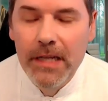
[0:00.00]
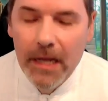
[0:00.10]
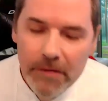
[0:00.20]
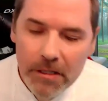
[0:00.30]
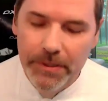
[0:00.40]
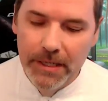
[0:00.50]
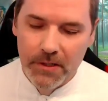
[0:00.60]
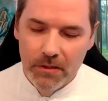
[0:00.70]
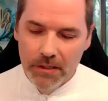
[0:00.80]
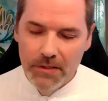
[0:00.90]
every
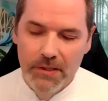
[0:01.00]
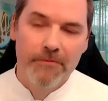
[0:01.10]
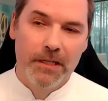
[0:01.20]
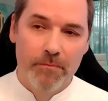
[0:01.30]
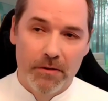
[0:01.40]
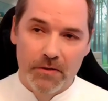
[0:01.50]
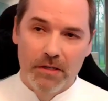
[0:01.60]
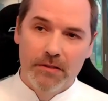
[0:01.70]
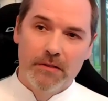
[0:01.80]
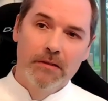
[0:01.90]
person is different
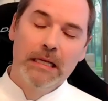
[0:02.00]
process,